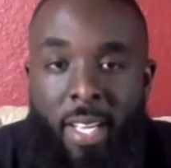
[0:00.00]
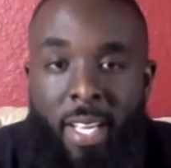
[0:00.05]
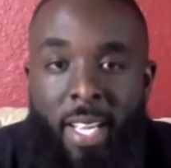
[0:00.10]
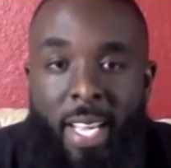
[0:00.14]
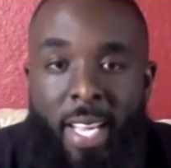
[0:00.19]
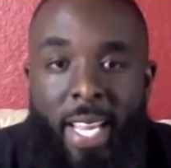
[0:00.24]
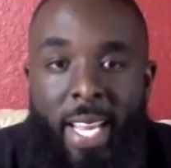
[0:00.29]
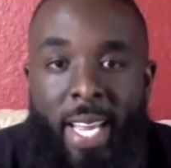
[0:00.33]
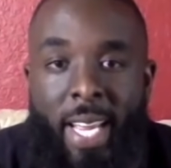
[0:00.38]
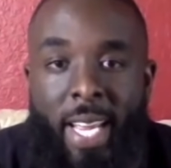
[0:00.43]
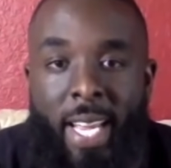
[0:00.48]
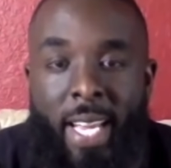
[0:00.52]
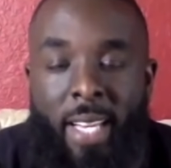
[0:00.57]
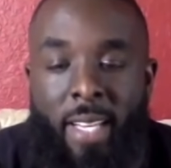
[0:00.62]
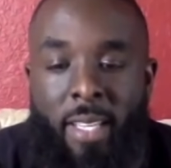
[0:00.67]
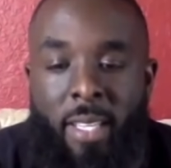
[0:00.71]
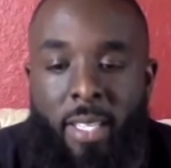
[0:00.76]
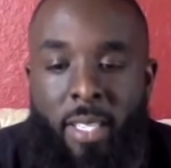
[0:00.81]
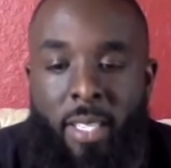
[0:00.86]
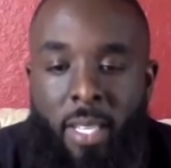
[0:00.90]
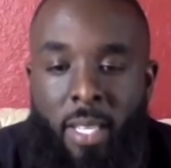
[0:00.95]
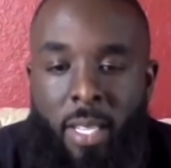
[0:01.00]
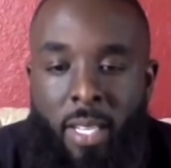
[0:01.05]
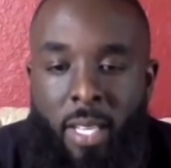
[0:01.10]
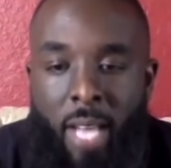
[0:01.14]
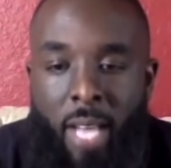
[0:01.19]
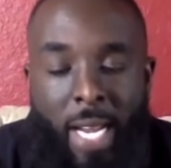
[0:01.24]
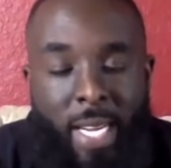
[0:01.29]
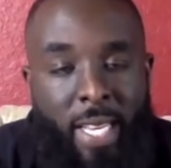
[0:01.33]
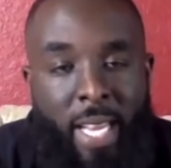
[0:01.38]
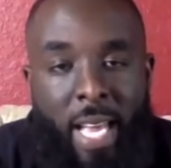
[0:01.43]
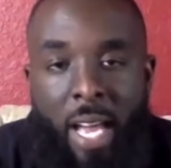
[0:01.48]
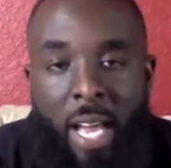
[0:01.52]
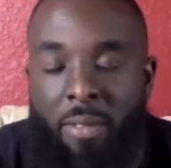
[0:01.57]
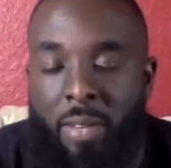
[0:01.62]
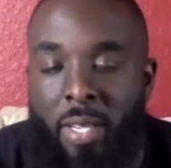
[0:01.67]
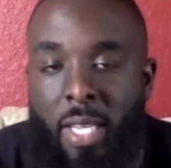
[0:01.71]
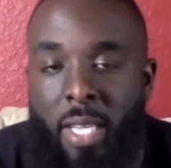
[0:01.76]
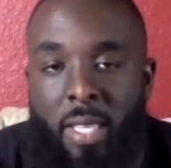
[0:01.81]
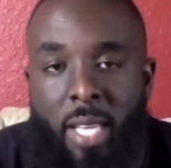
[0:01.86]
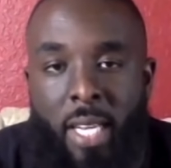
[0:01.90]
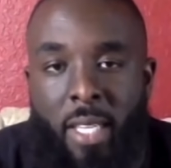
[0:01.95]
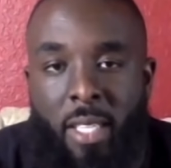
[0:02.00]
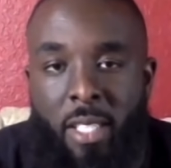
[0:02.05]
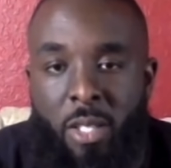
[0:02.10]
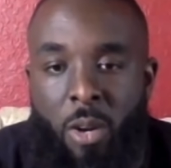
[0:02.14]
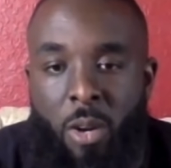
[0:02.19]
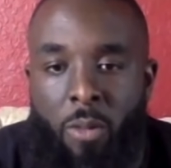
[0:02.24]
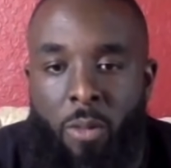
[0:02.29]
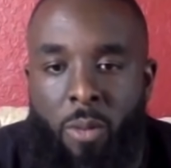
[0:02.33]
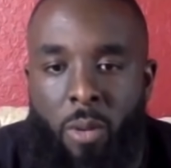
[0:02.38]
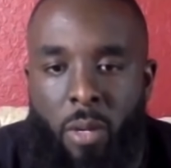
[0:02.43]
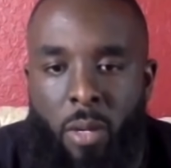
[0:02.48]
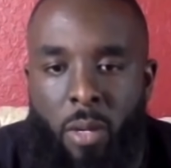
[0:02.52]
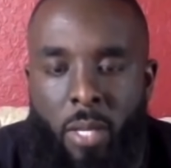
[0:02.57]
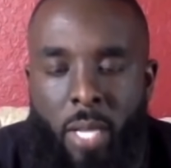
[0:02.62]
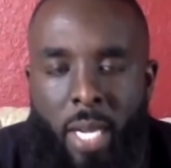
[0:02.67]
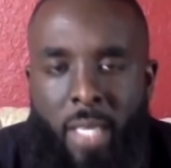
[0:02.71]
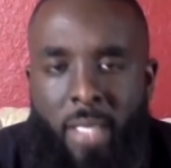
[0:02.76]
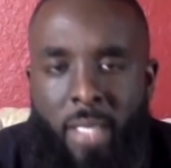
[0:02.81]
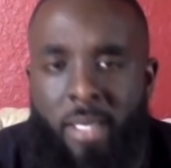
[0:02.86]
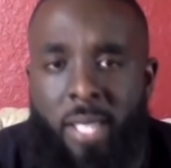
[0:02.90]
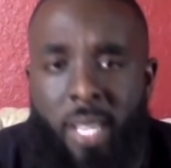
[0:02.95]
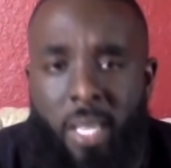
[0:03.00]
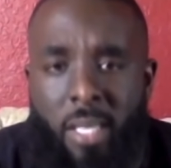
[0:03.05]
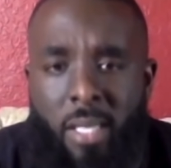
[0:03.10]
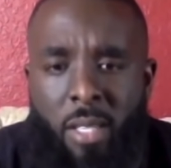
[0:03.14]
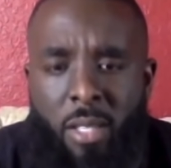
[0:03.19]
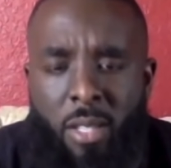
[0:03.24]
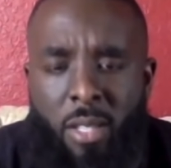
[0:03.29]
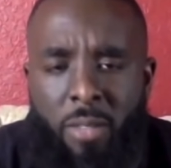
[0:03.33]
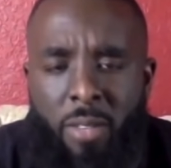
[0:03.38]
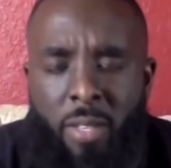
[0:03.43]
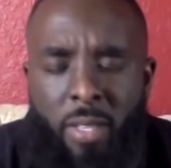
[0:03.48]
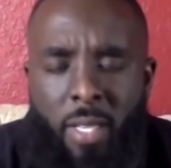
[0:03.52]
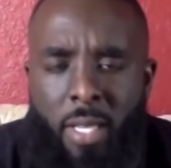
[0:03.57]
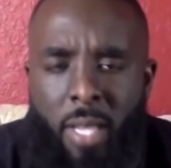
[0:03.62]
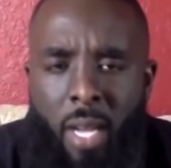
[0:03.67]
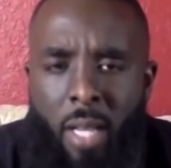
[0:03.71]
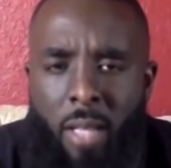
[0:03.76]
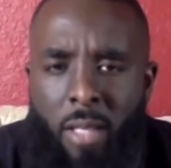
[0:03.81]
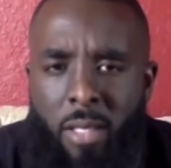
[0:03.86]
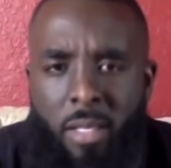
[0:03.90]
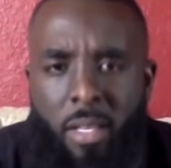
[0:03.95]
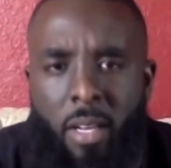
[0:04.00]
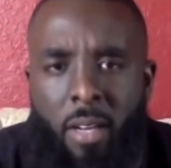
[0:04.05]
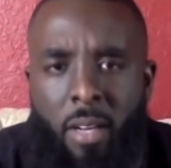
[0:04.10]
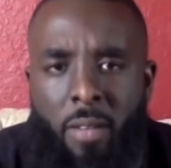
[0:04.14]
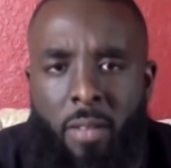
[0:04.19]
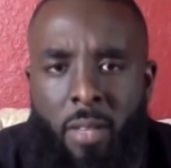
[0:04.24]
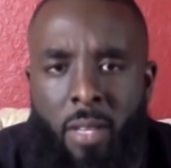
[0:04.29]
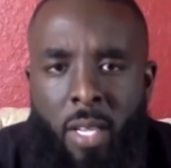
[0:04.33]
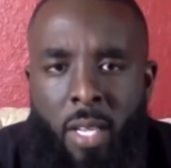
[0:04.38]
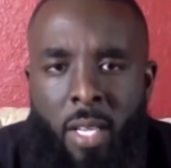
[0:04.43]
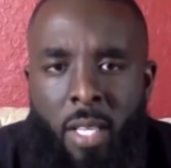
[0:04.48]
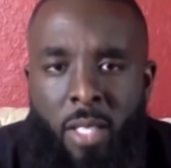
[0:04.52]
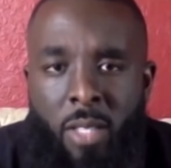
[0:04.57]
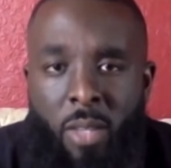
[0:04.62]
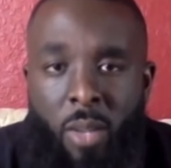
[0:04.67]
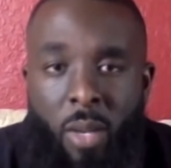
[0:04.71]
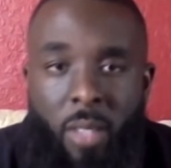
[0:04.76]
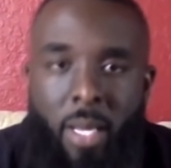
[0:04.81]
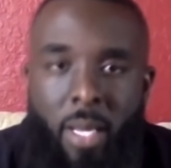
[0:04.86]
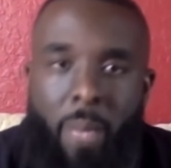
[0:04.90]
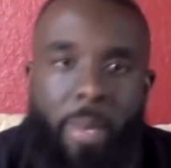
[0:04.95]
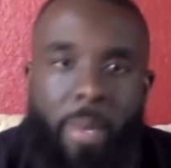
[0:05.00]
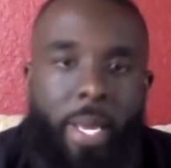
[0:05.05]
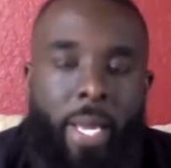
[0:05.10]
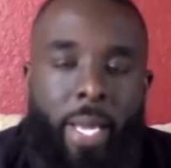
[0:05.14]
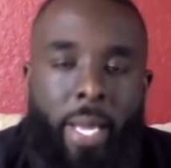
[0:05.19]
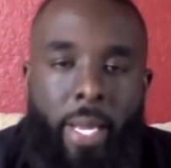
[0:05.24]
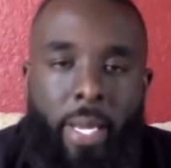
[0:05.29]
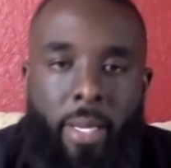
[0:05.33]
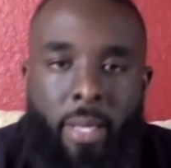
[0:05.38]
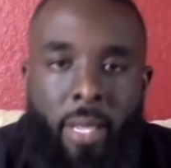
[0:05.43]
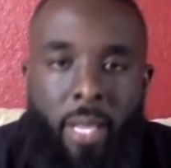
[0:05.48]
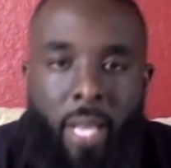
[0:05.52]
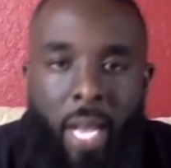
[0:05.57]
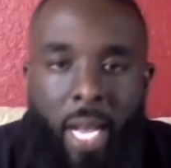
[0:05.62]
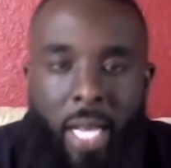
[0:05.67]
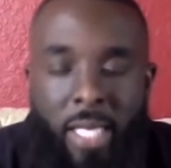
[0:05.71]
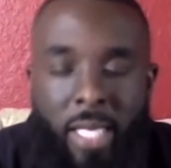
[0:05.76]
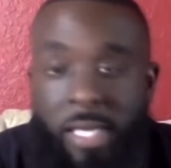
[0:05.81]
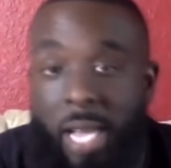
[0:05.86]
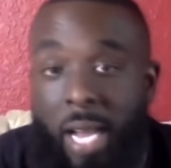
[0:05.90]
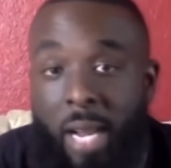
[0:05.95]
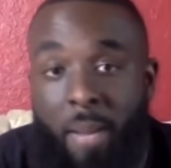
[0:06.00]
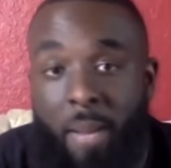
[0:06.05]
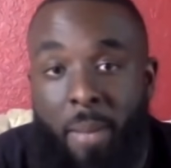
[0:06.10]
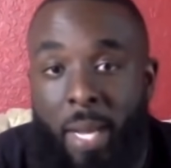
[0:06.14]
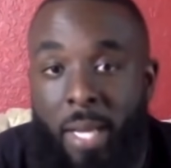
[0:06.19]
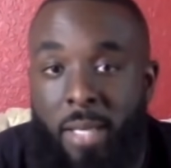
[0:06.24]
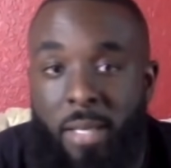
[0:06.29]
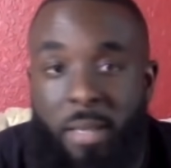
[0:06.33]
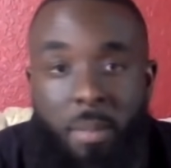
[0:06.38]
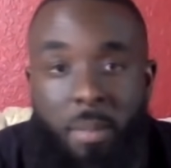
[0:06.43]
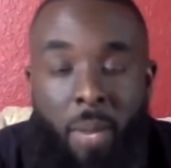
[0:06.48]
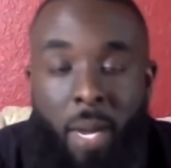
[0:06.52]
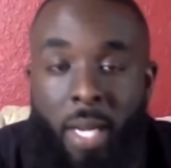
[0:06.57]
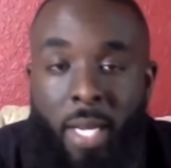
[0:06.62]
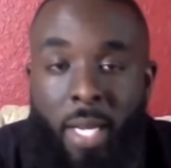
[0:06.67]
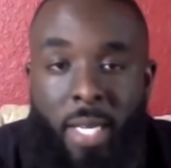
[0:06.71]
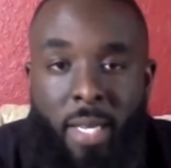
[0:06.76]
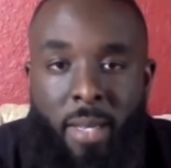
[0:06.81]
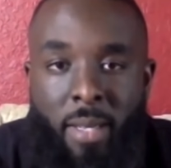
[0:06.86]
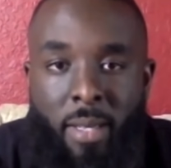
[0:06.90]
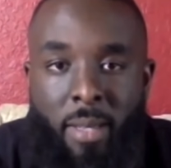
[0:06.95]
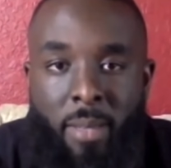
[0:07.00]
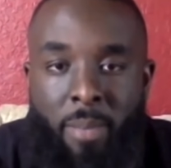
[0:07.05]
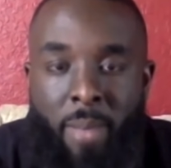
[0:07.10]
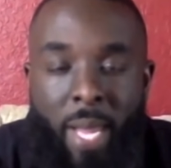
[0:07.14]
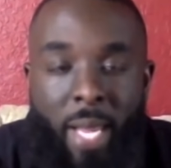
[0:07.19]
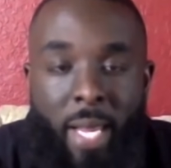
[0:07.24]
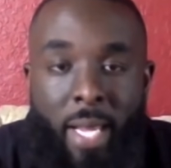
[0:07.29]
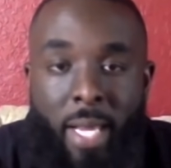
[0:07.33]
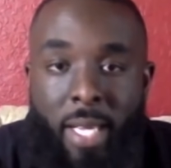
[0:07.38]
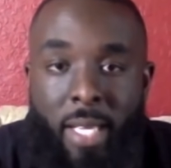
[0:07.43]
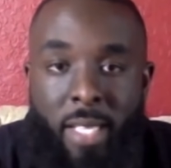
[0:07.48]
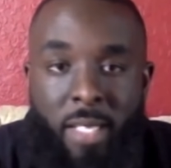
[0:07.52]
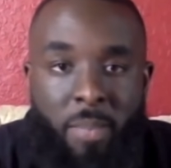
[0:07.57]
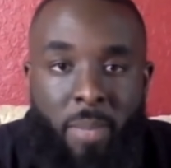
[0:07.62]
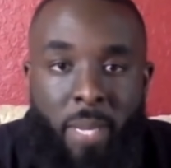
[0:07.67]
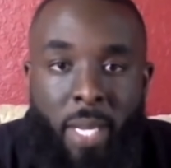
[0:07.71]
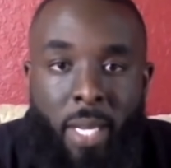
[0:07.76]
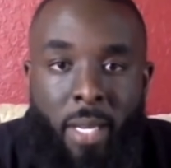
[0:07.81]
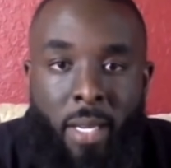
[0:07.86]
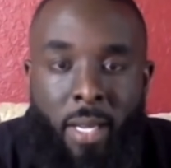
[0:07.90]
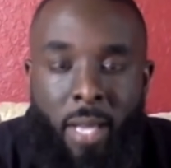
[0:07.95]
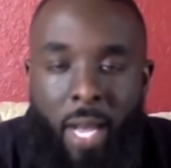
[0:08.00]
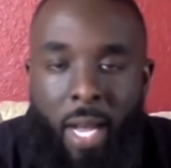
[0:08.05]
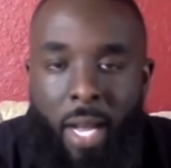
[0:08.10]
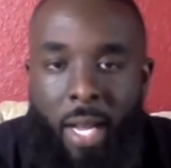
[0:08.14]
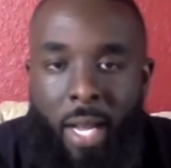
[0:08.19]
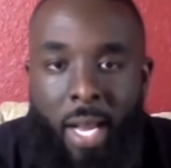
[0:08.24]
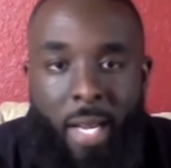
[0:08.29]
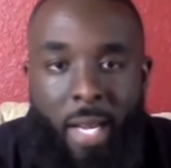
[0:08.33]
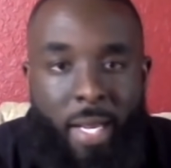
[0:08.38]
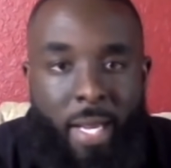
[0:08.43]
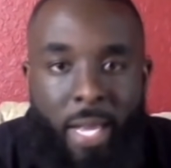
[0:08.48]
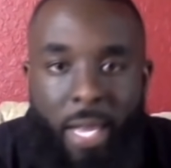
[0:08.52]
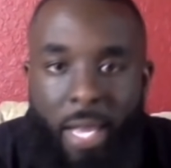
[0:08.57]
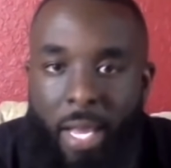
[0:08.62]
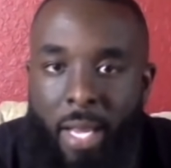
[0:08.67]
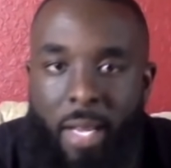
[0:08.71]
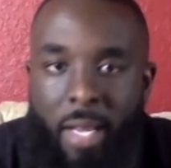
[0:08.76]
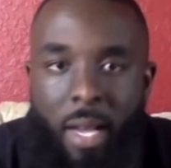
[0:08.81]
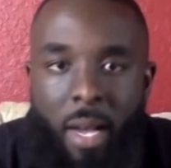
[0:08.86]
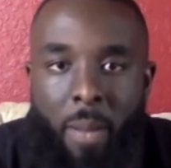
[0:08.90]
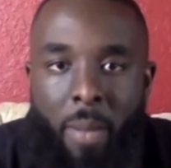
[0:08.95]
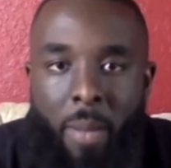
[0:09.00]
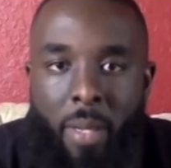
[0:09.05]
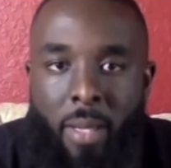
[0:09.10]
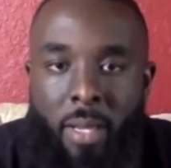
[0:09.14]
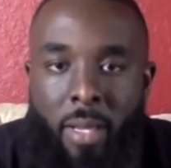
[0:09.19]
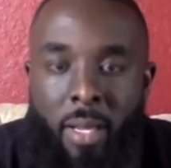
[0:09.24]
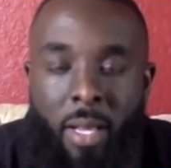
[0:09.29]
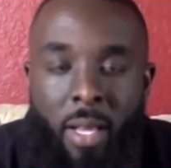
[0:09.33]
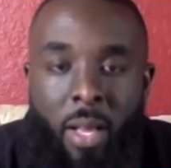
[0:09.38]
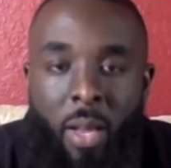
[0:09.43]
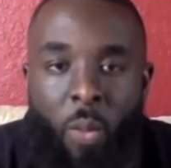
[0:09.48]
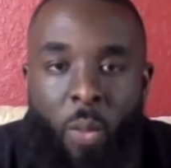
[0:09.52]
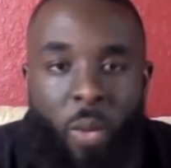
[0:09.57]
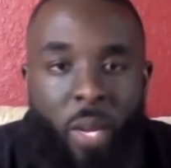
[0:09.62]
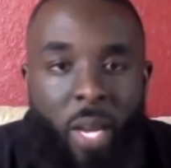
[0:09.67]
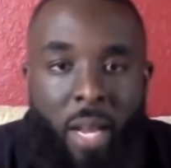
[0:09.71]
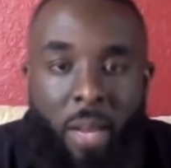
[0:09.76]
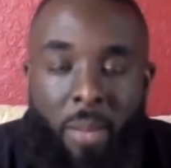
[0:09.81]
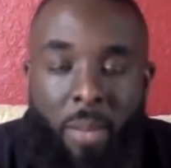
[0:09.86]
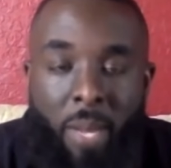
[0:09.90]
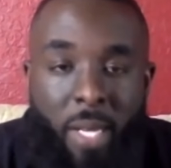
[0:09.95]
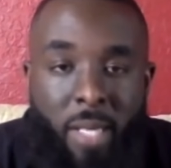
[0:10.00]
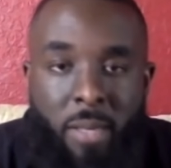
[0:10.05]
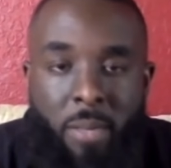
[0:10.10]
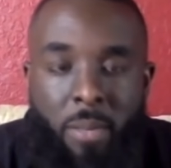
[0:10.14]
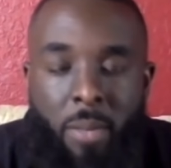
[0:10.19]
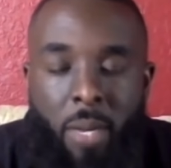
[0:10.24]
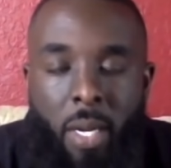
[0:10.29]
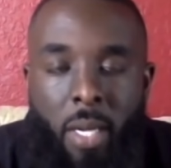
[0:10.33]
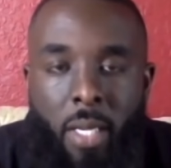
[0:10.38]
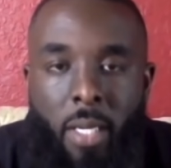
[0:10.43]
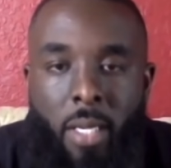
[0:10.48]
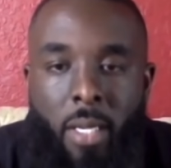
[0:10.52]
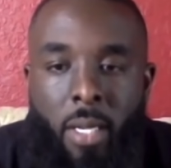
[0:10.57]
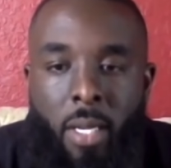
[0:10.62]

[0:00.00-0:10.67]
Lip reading: and I didn't have anything to show for it. I only had $650 left. So I was like, man, I just got to make some money to make ends meet. I got a kid coming. We got to make some money.